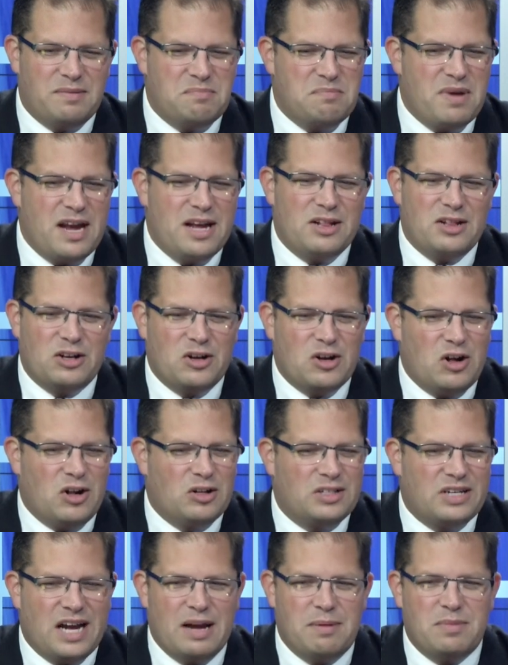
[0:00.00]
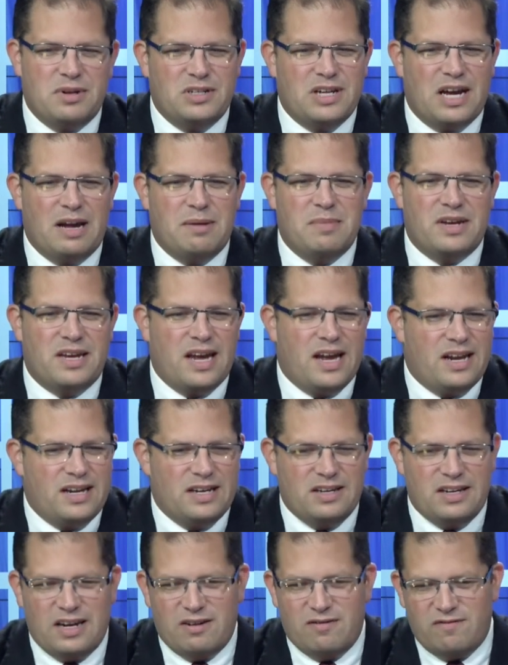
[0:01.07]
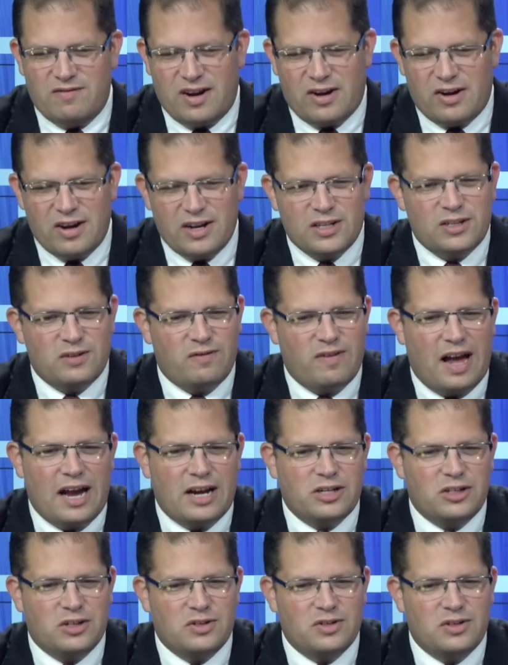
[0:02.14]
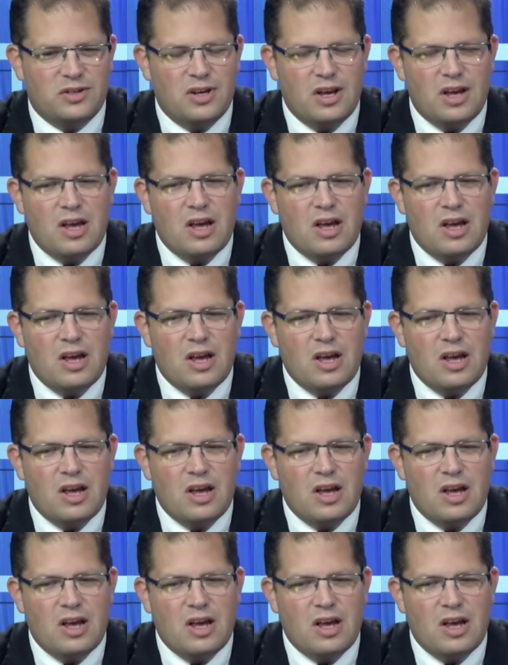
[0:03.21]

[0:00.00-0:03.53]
made the call time and time again in various fashions